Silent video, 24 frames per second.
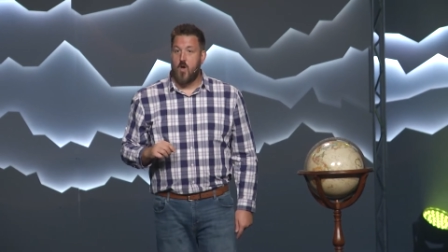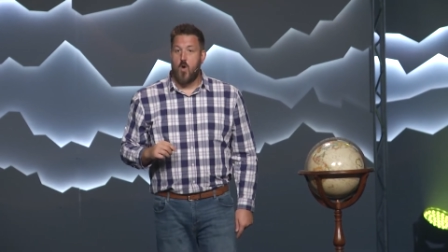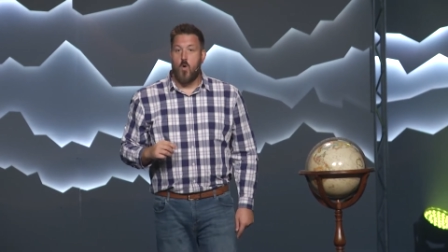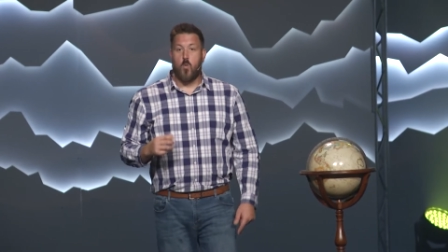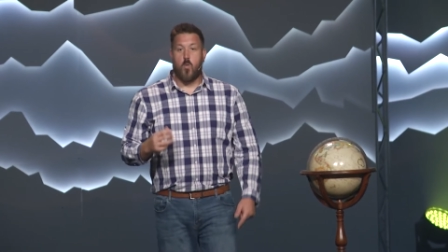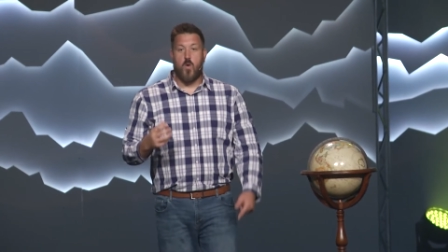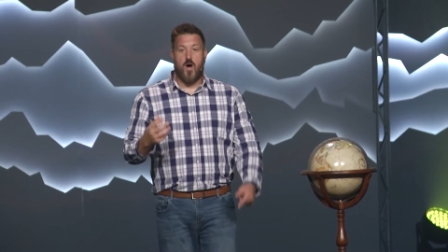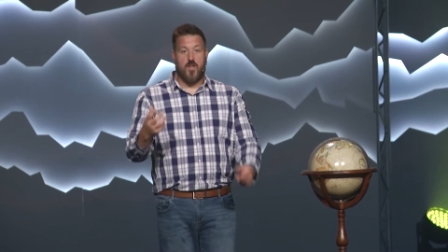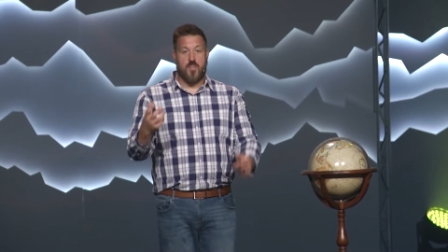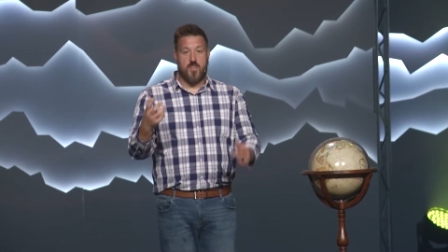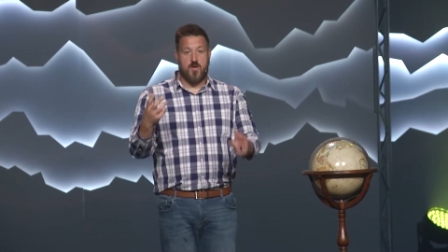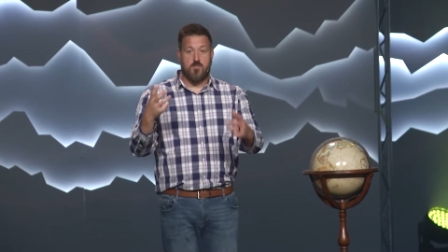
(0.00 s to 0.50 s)

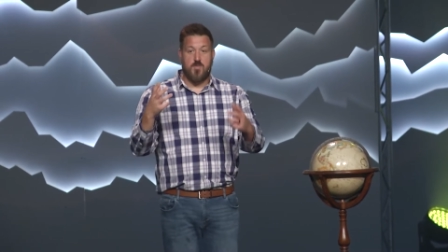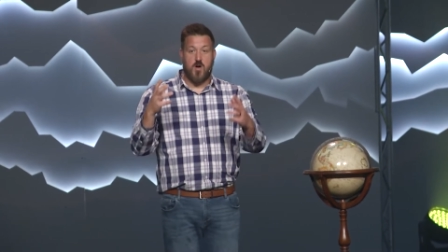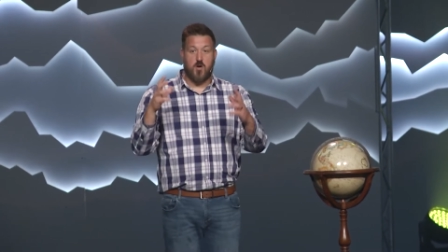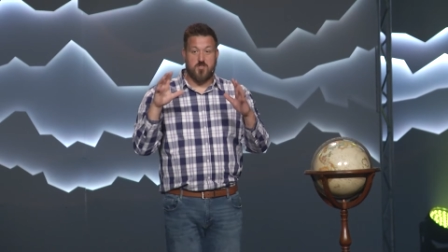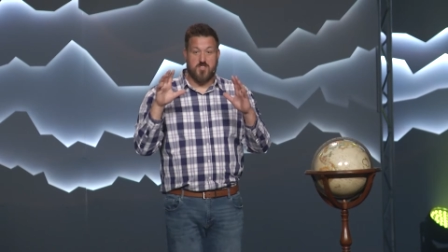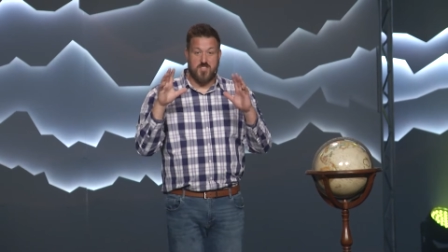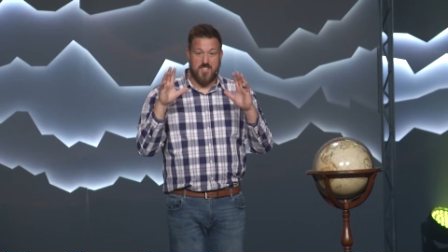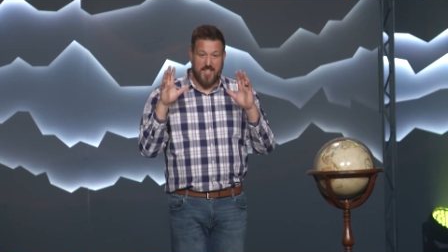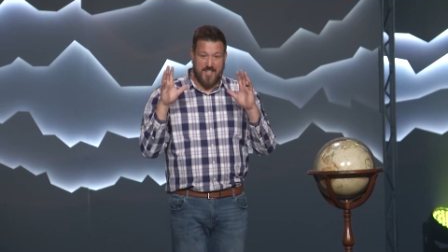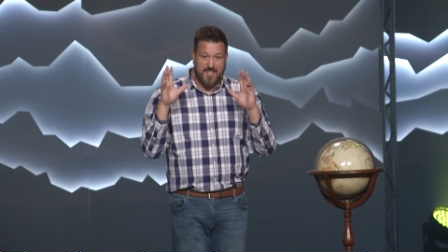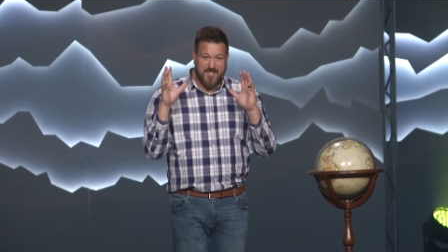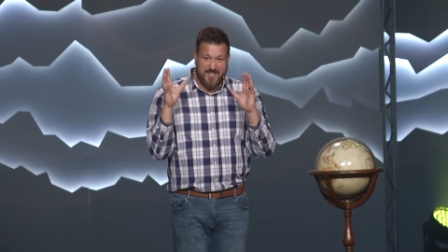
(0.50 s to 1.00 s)
While the
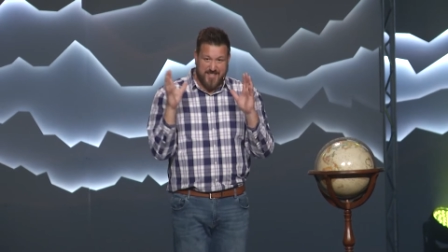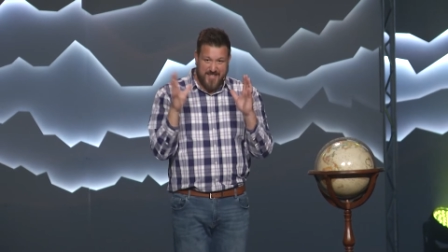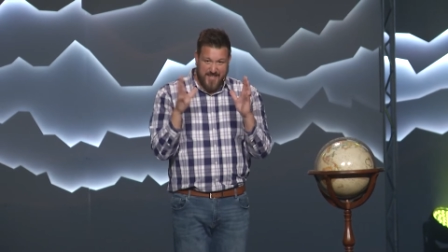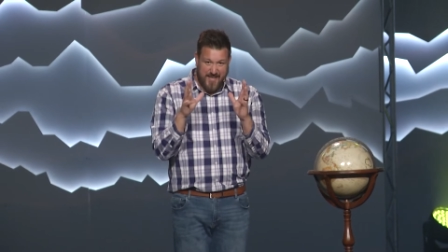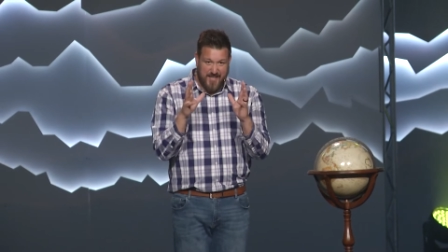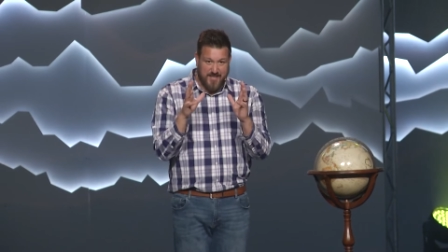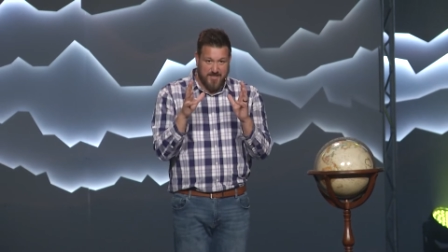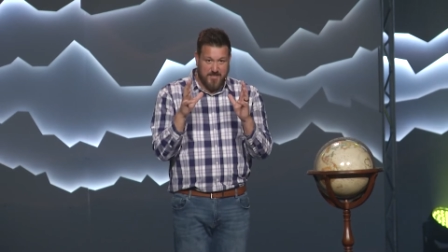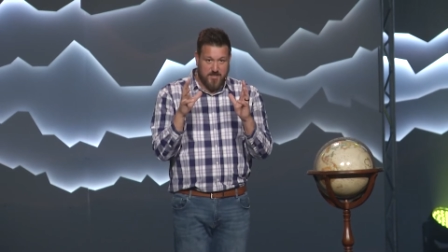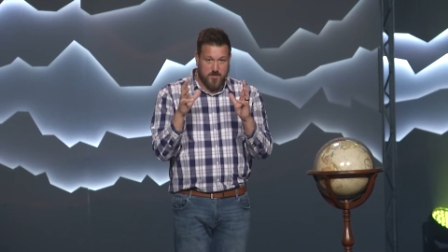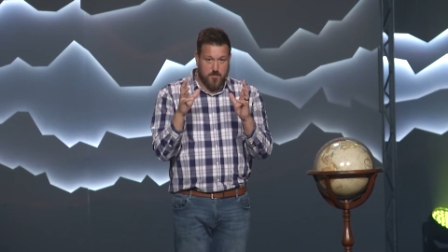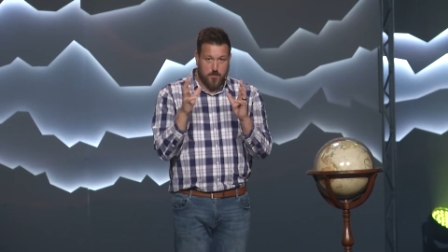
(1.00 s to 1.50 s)
most
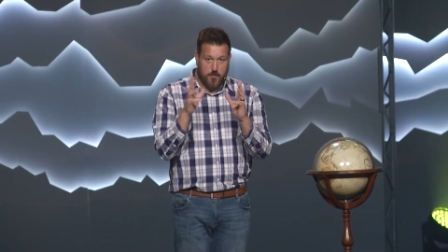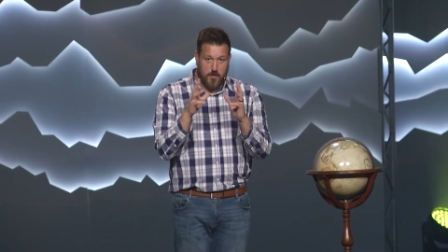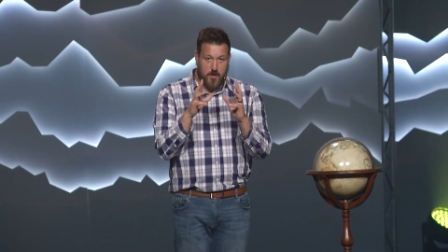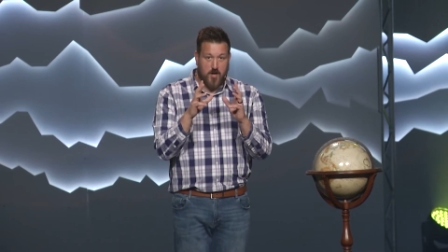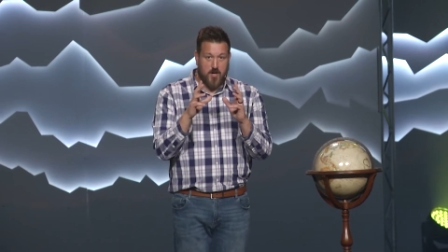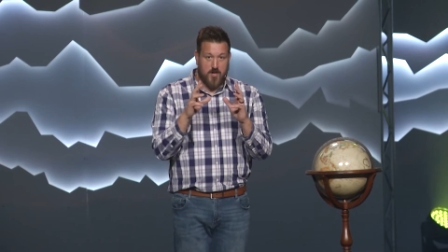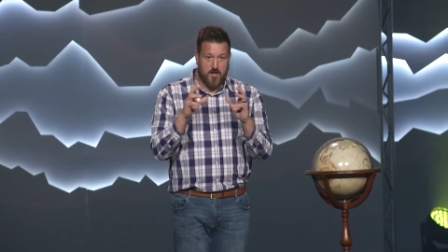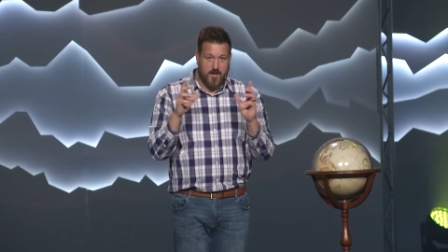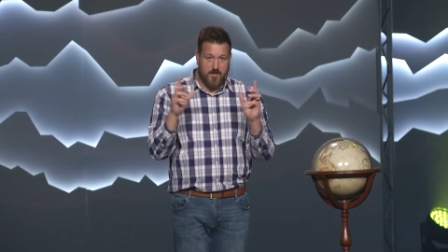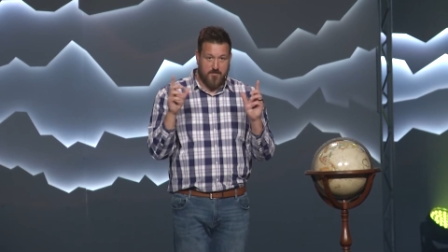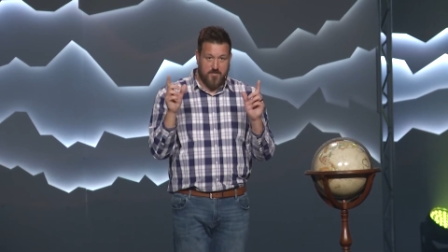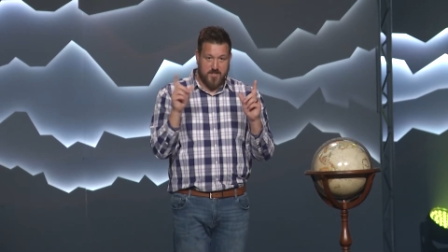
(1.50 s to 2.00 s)
intense
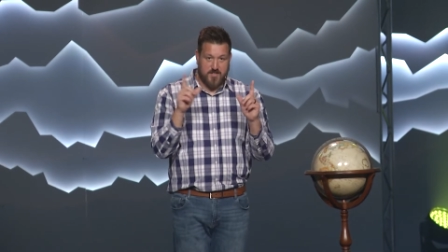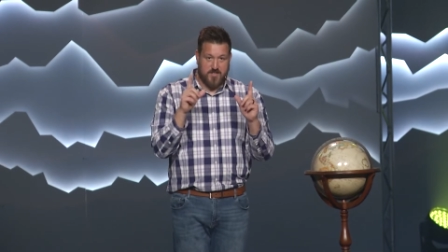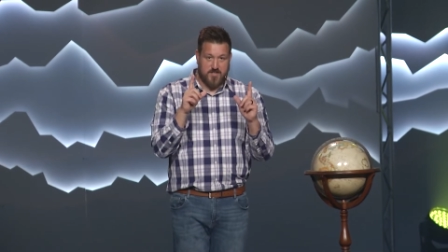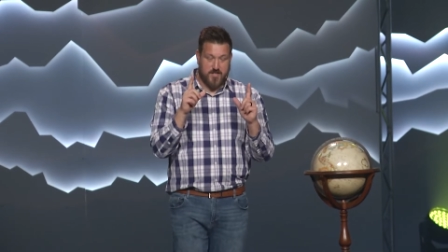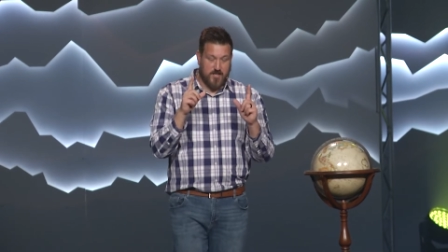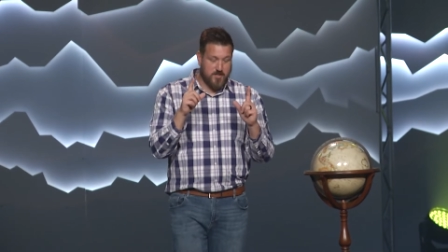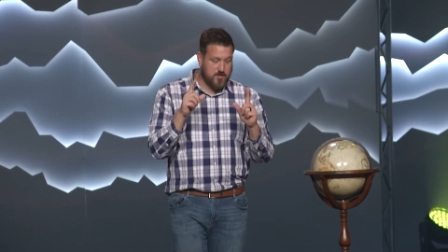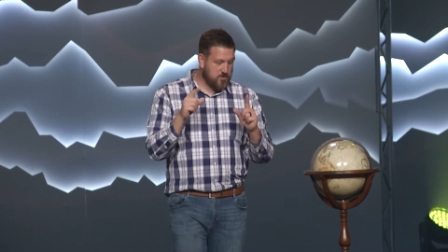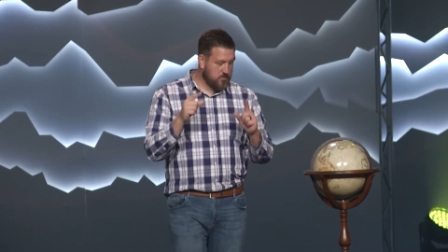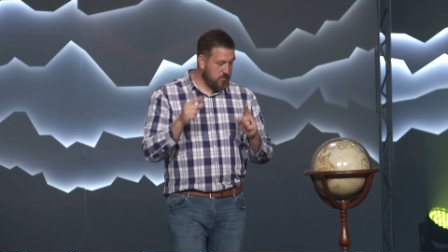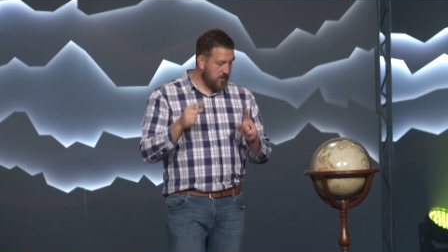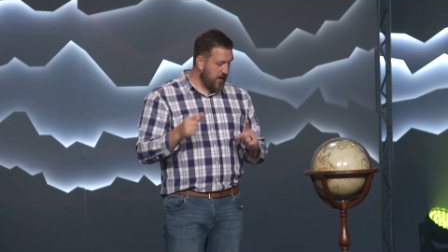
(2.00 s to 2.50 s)
part of the
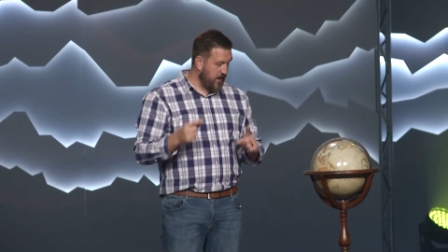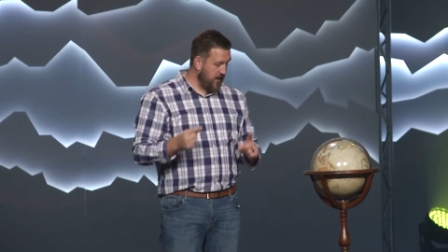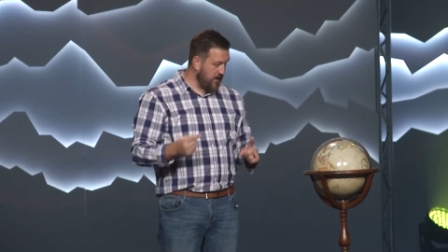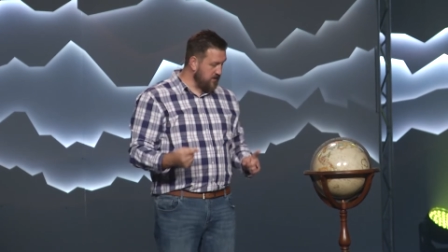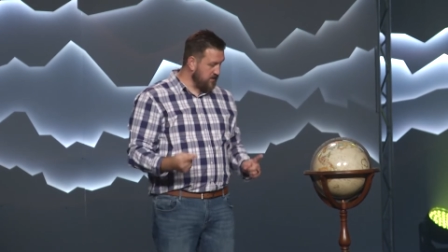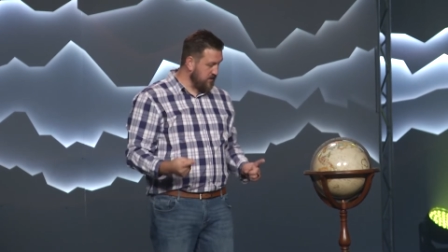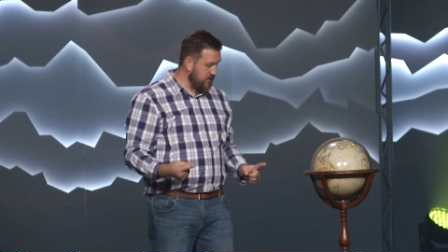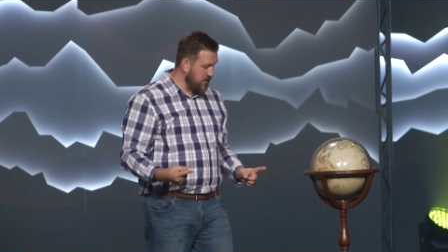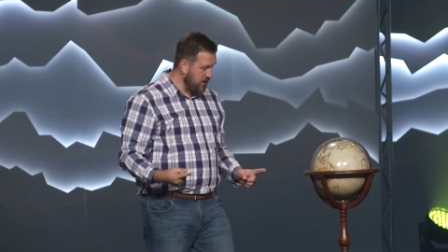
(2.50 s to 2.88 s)
sun's rays